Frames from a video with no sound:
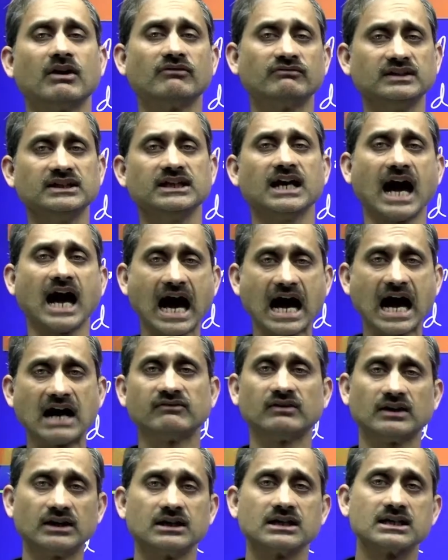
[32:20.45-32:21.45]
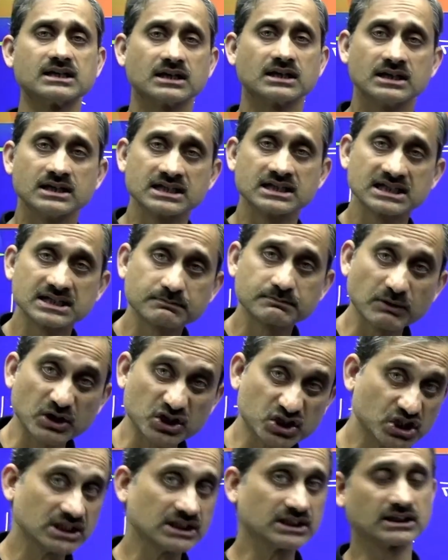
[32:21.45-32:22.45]
we have a
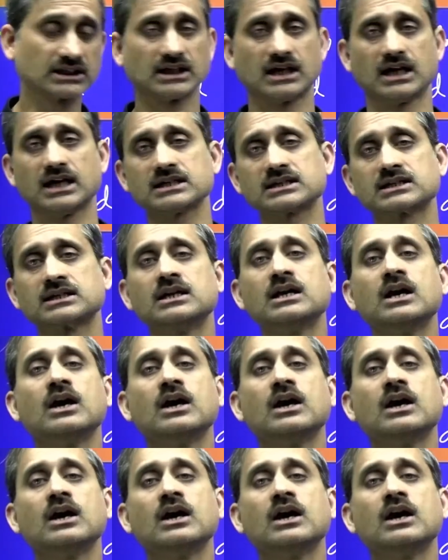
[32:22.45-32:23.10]
special class